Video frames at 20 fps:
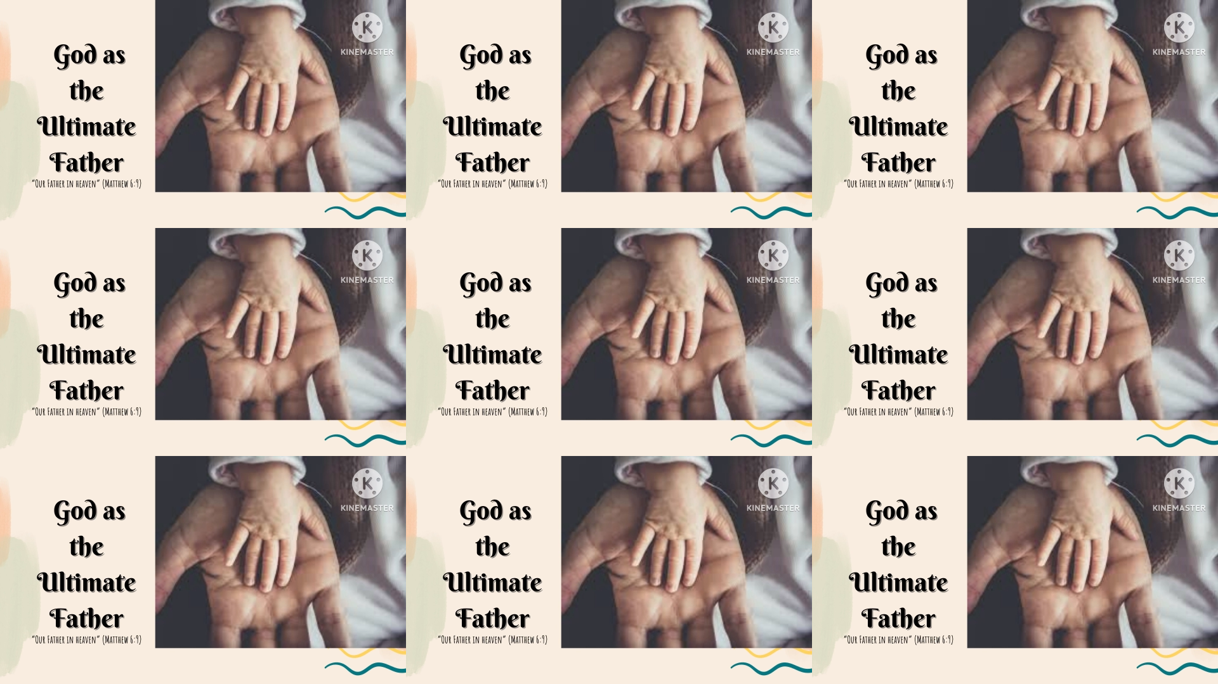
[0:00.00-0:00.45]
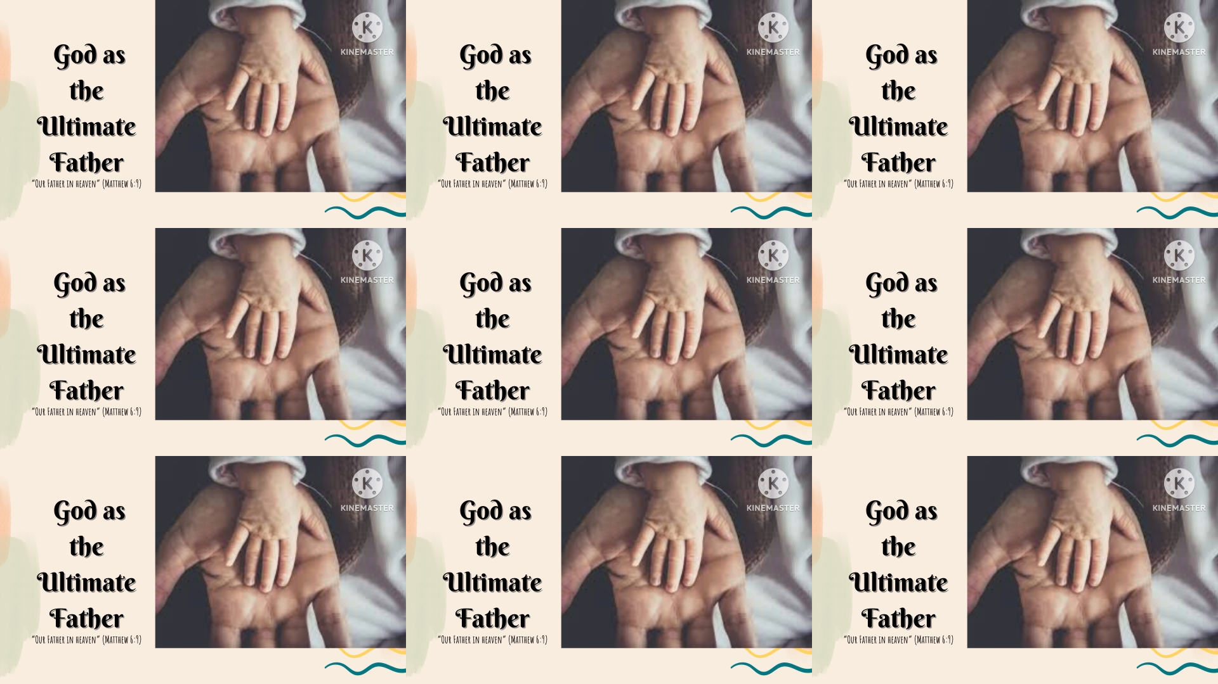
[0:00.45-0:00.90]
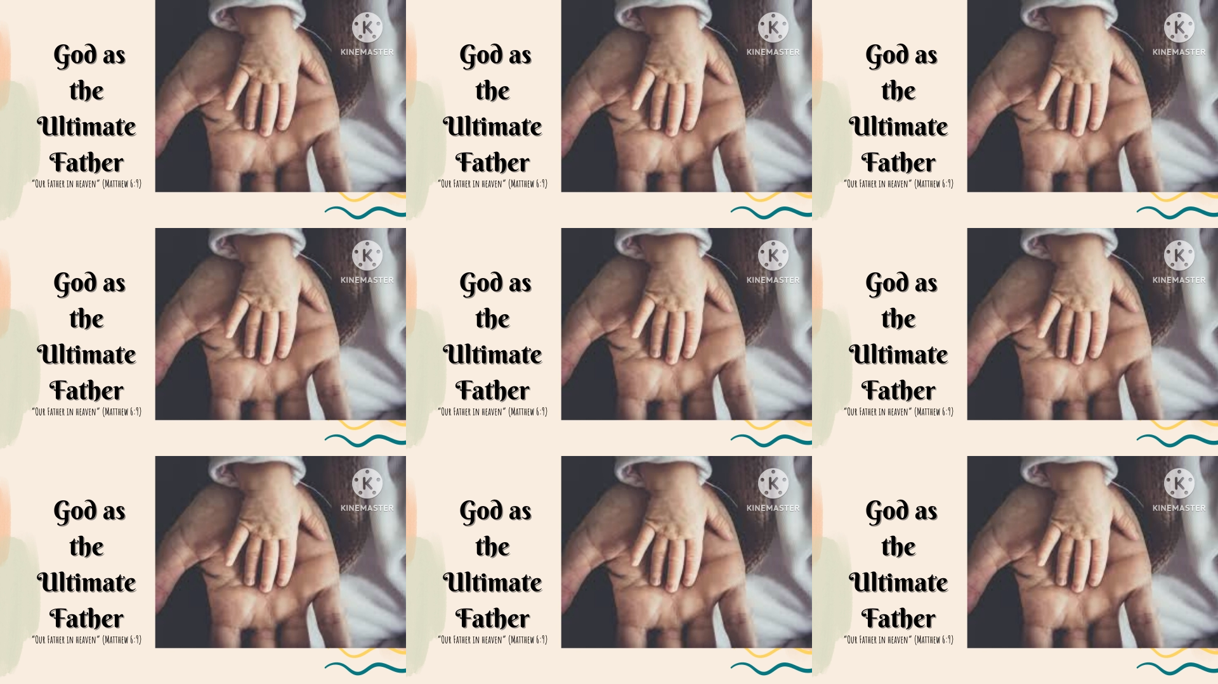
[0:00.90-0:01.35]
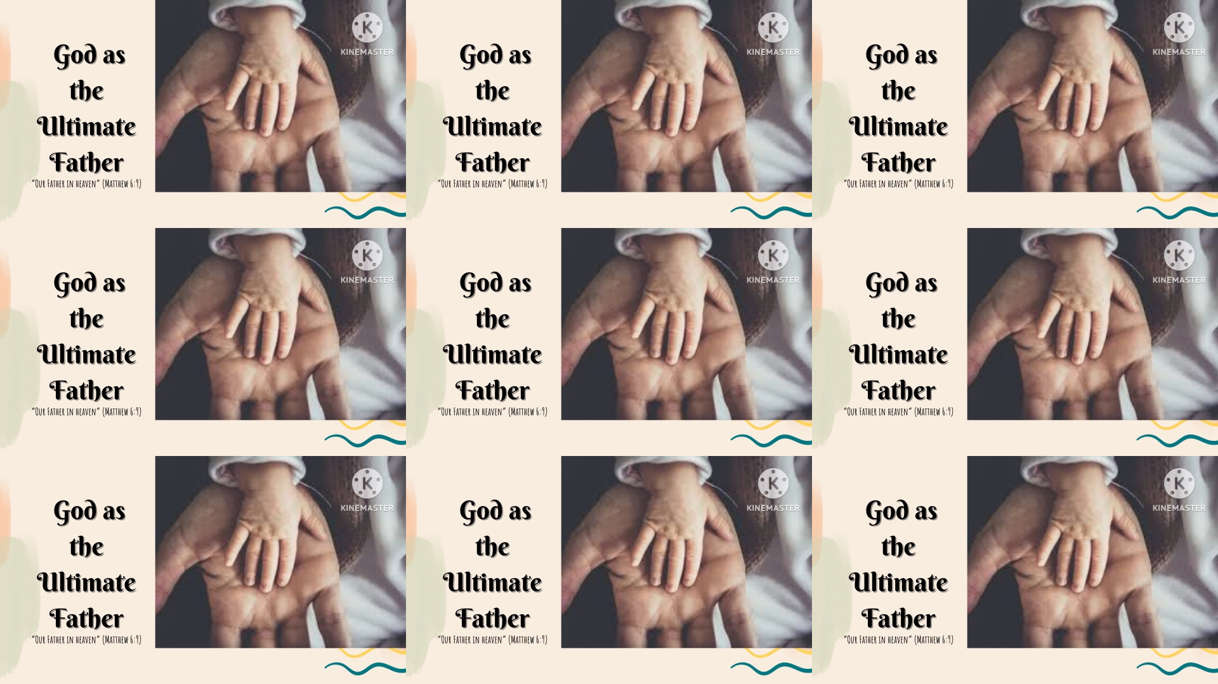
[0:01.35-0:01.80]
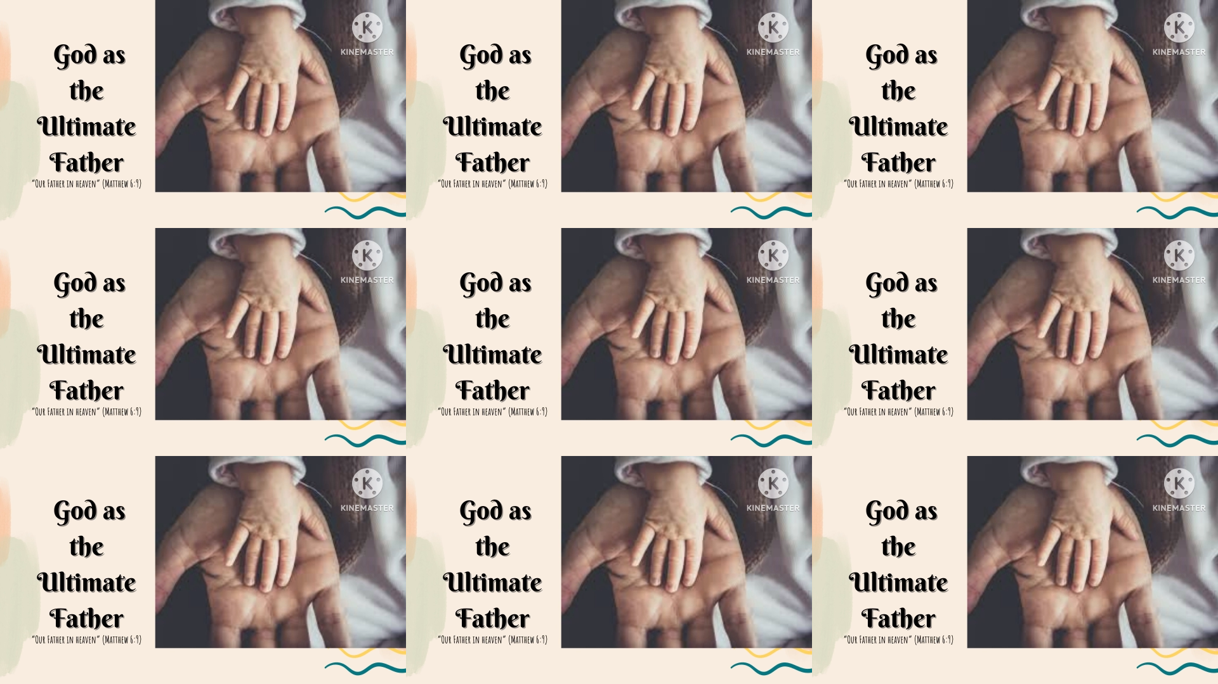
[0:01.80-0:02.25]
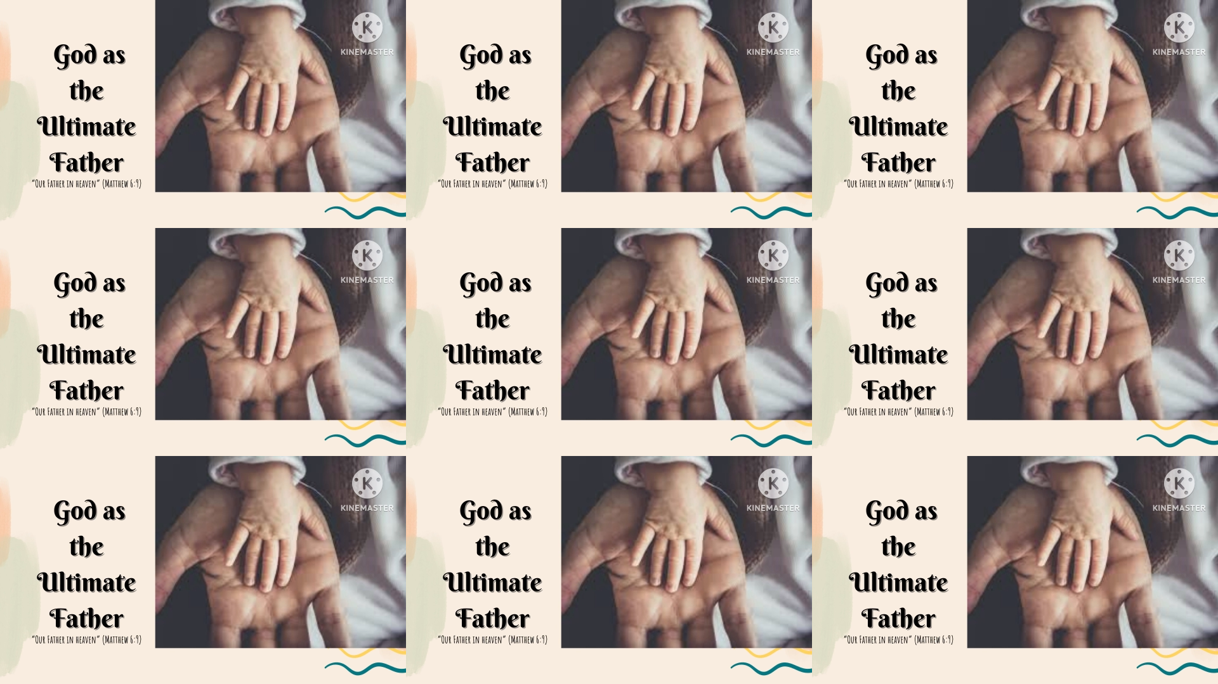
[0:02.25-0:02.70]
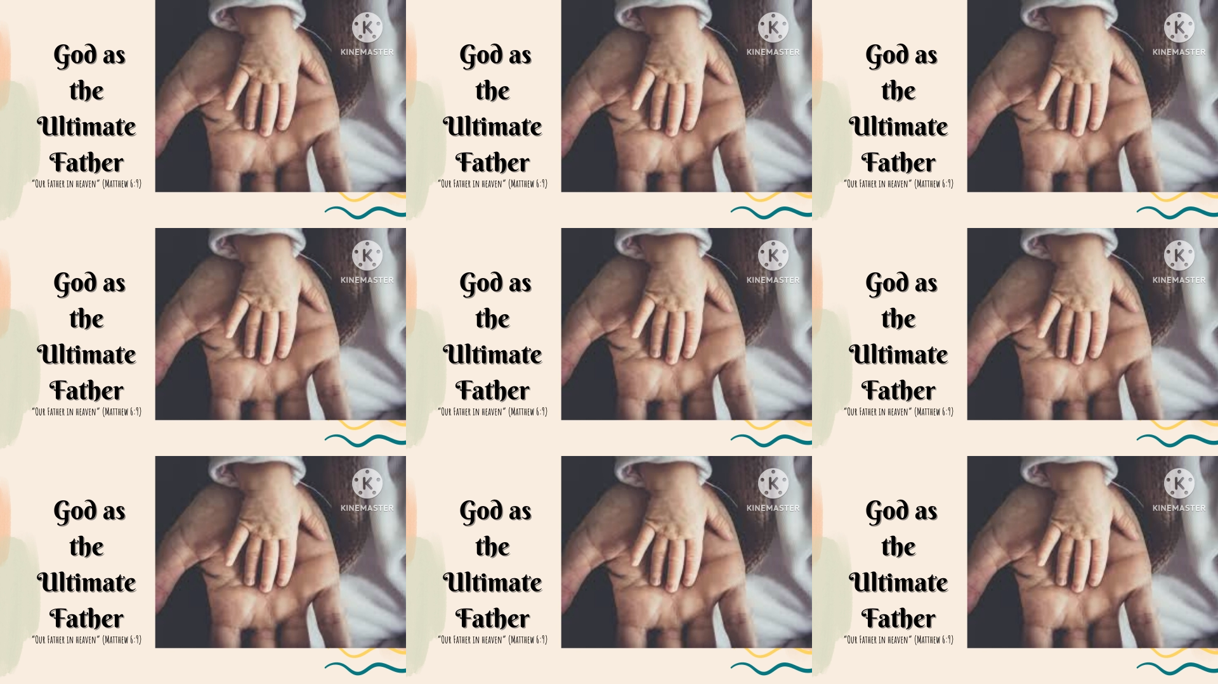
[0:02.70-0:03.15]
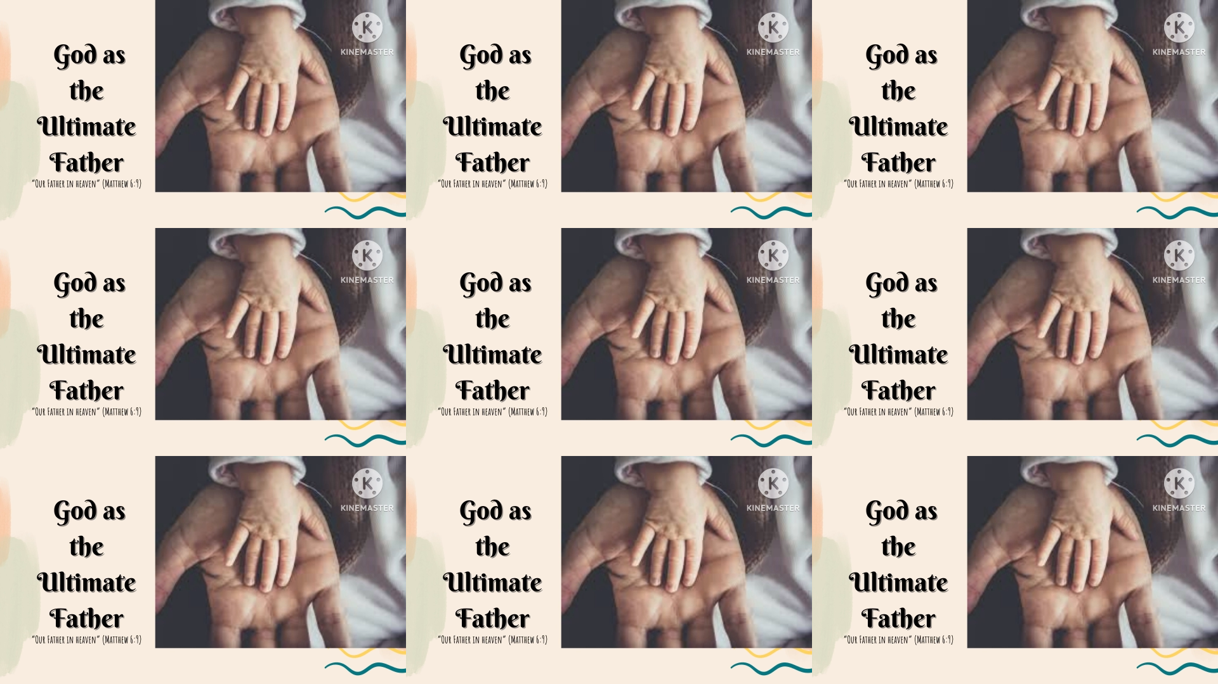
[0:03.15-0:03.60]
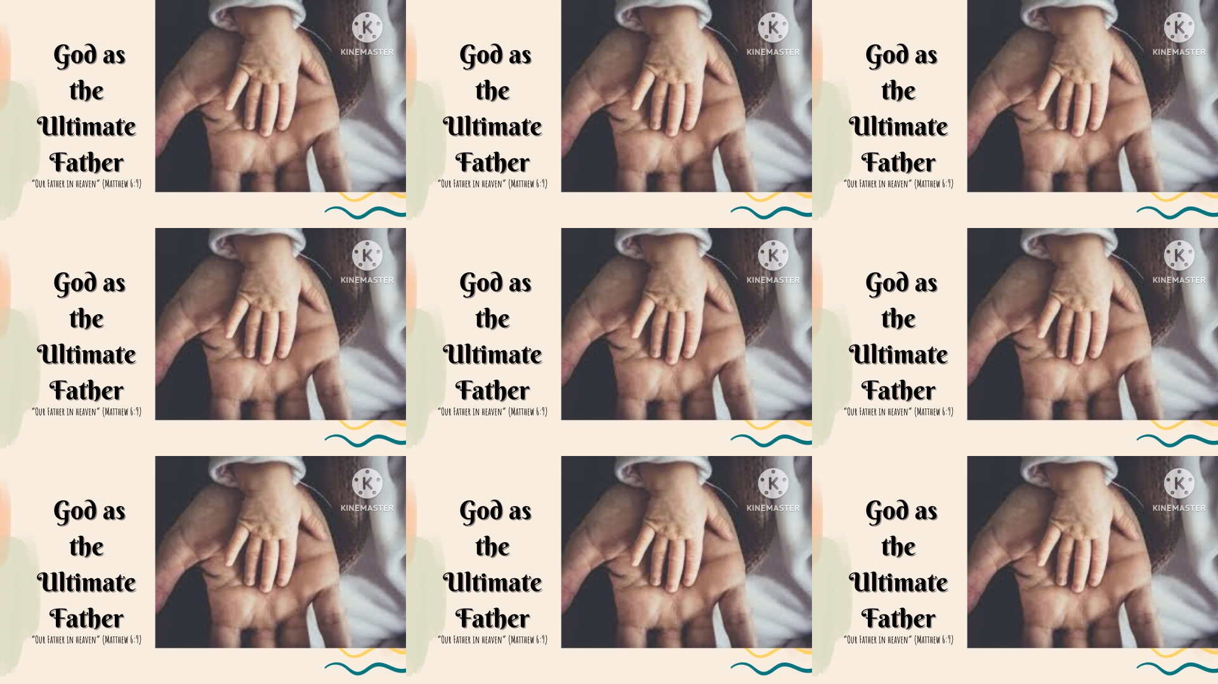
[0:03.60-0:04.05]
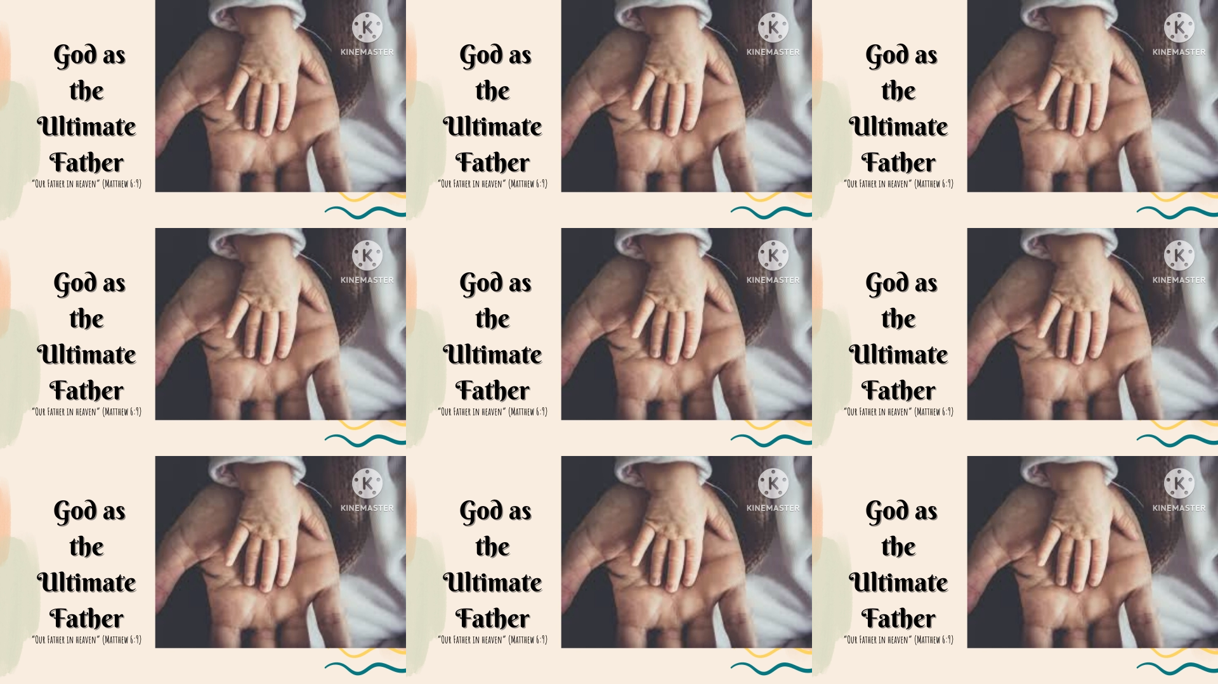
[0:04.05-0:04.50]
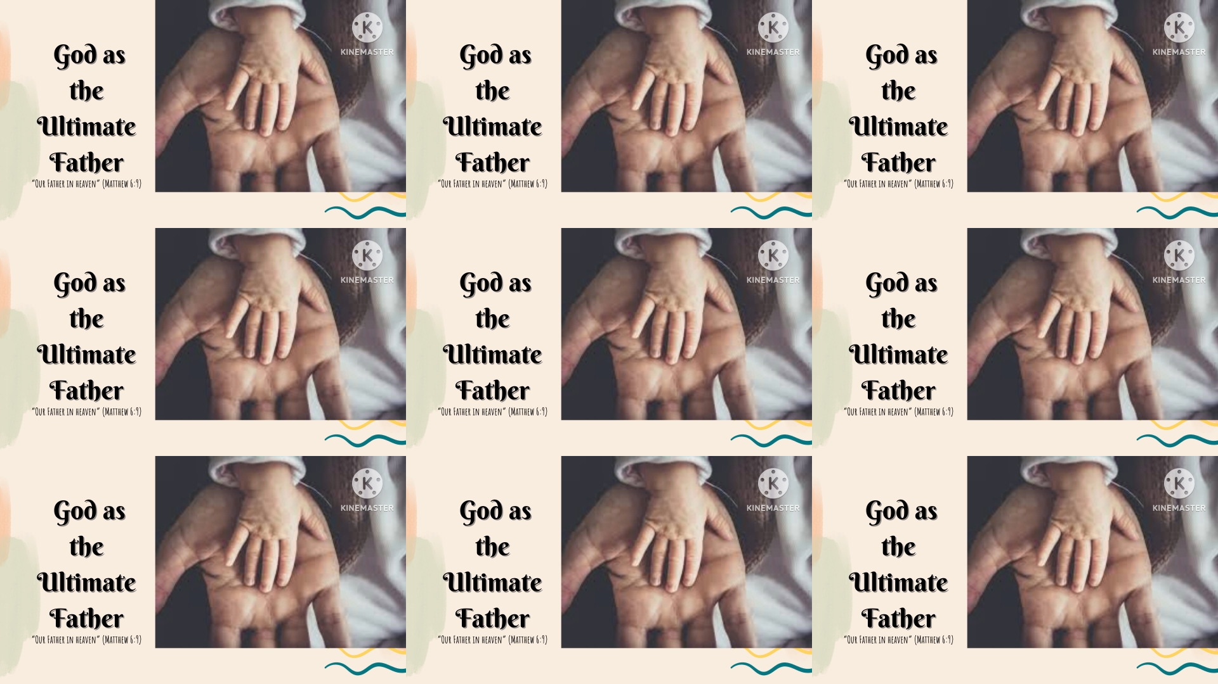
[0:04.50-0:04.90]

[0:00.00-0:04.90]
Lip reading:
[unreadable: no face in view]